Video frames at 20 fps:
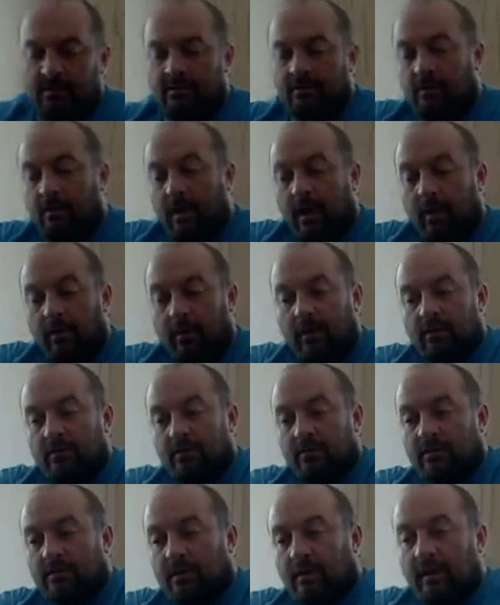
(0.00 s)
So now what I'll
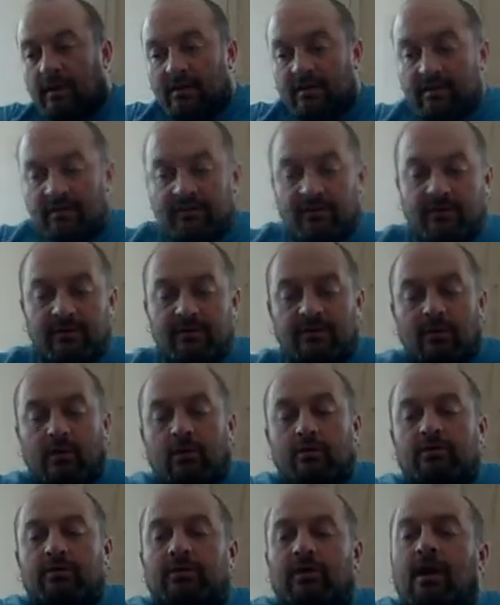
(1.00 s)
do is I'll let this first
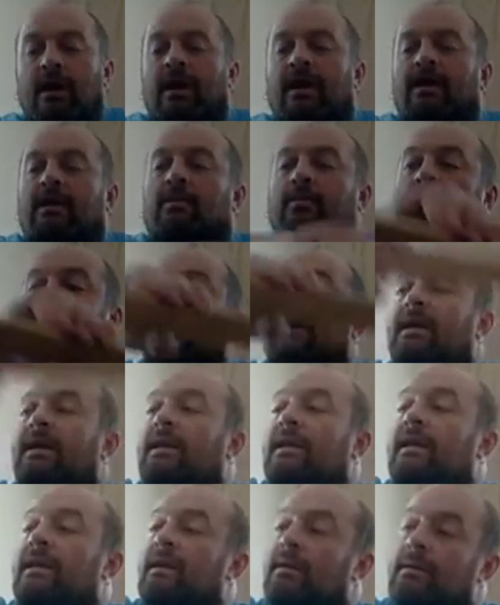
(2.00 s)
coat dry
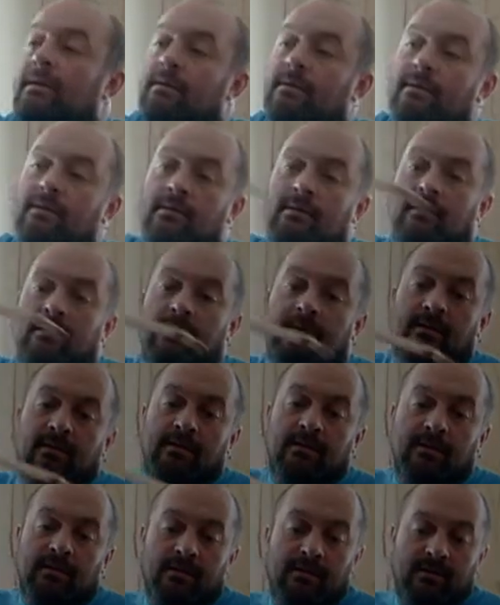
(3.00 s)
completely,
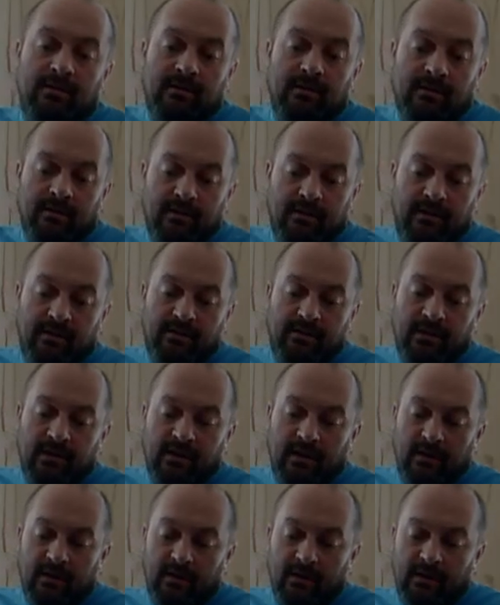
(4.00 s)
and then
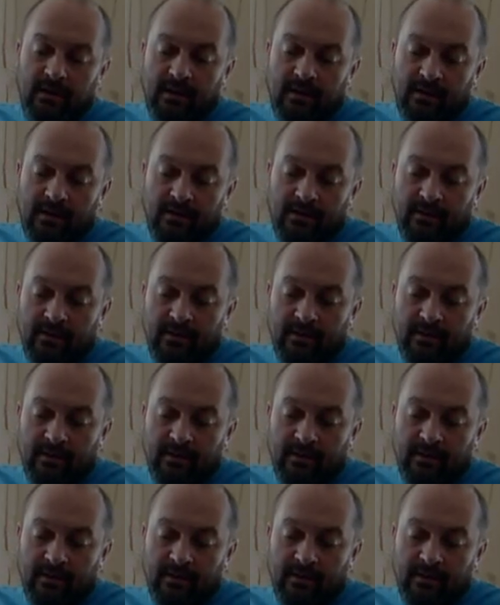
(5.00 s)
I'll